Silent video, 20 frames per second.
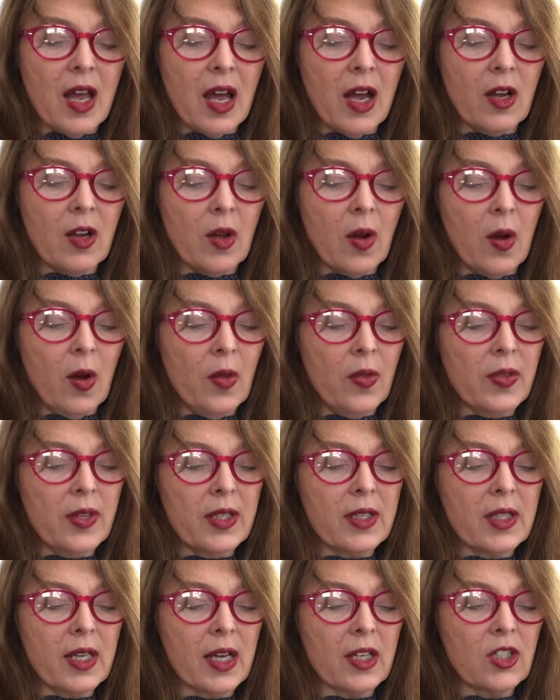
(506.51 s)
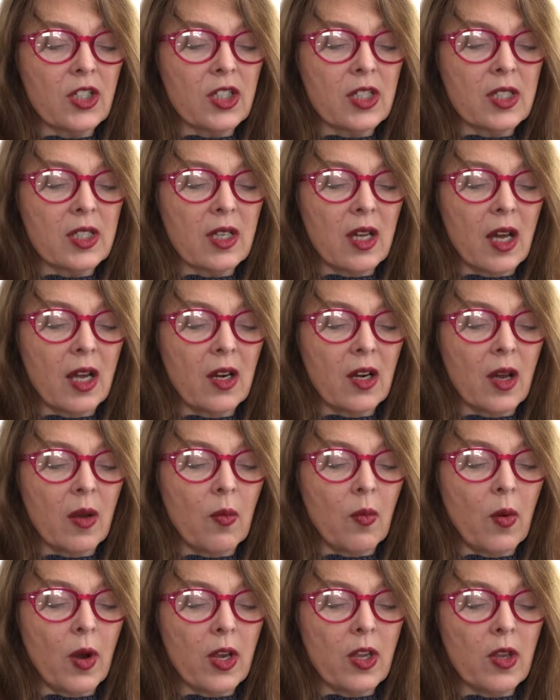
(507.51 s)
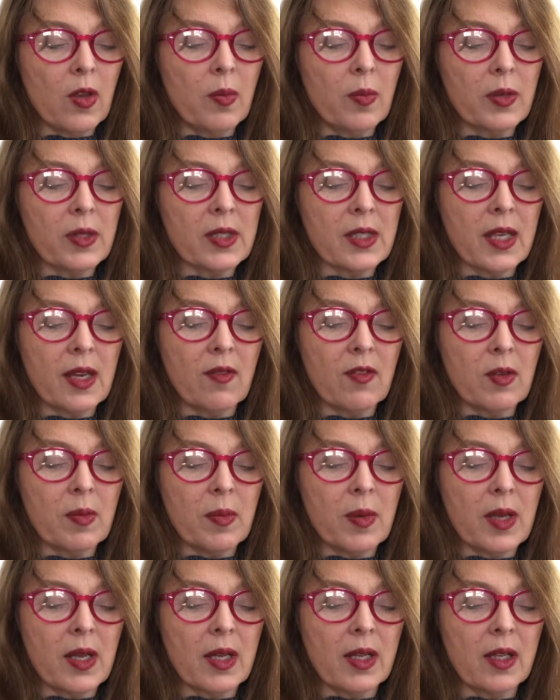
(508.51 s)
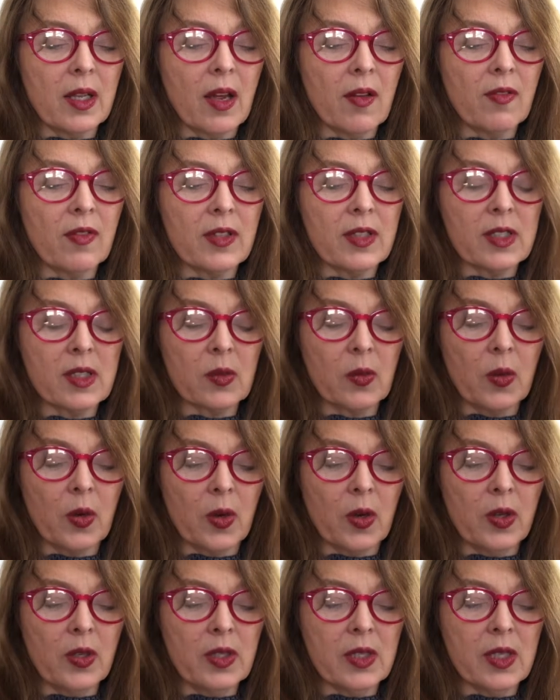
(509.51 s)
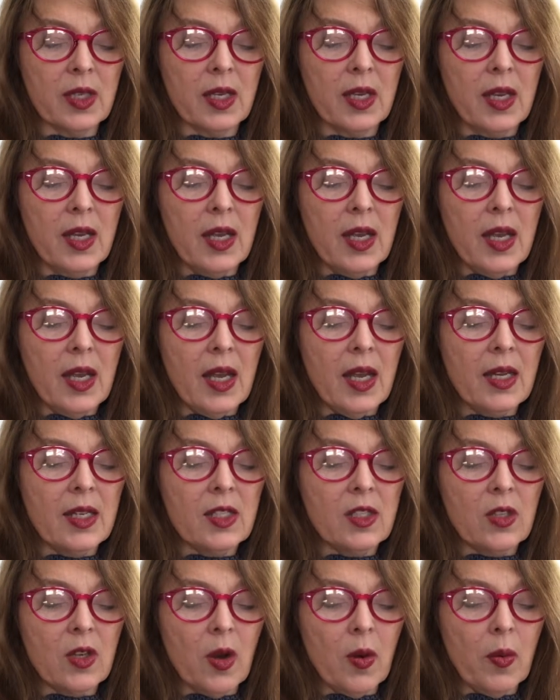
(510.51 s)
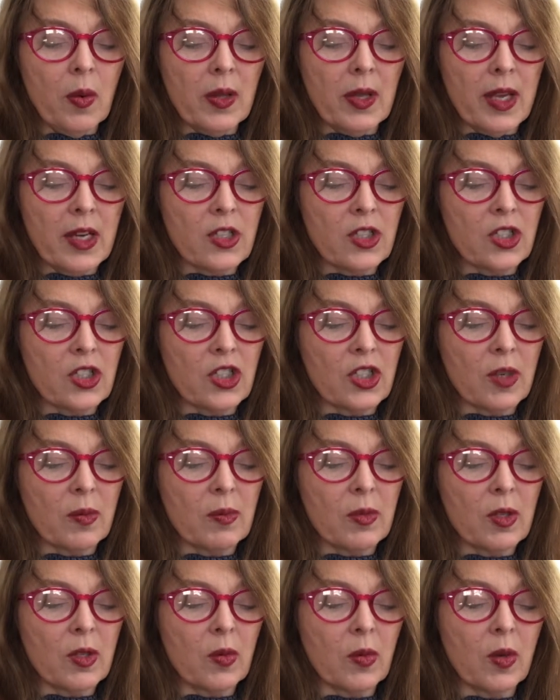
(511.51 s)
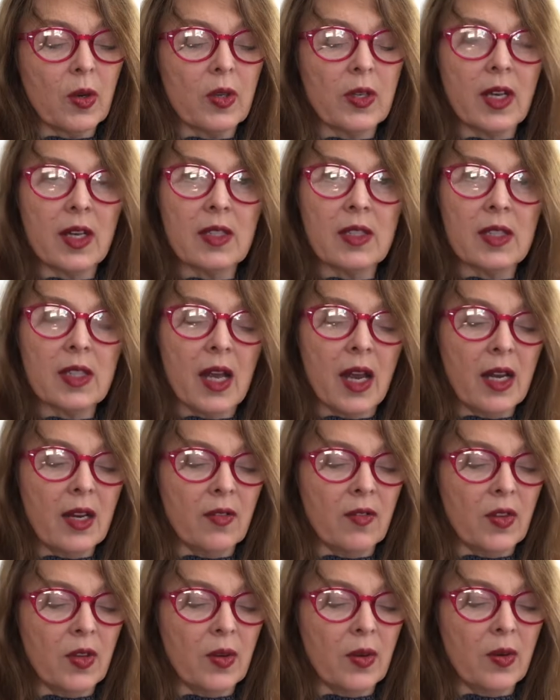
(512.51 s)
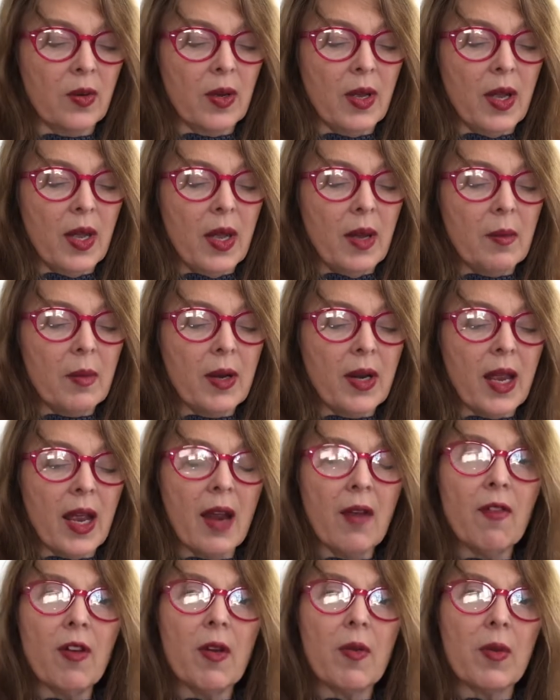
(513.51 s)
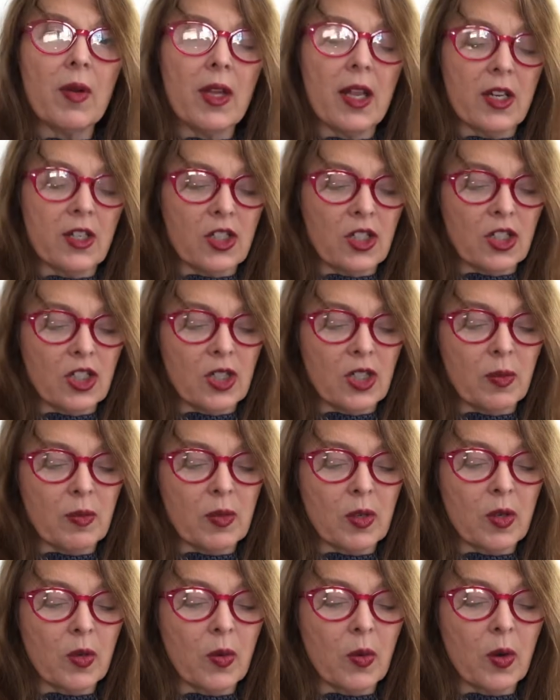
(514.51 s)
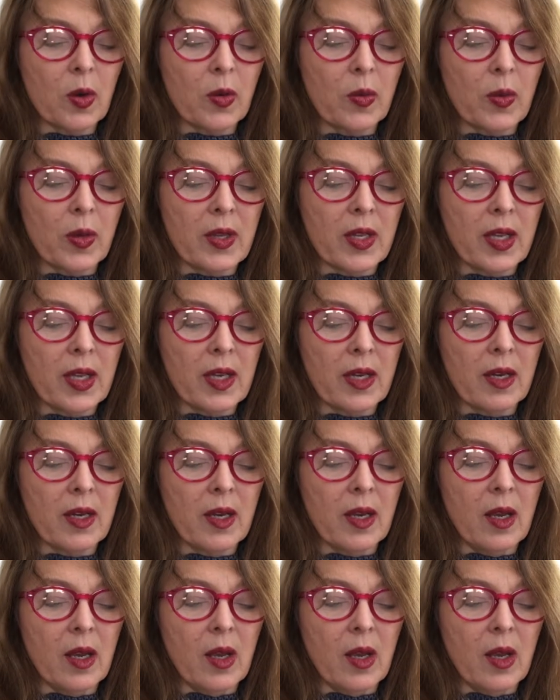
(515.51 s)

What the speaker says: a goal that touches not on what you perceive to be a loveless world. It has no relationship to the world outside of you, but every relationship to the world within,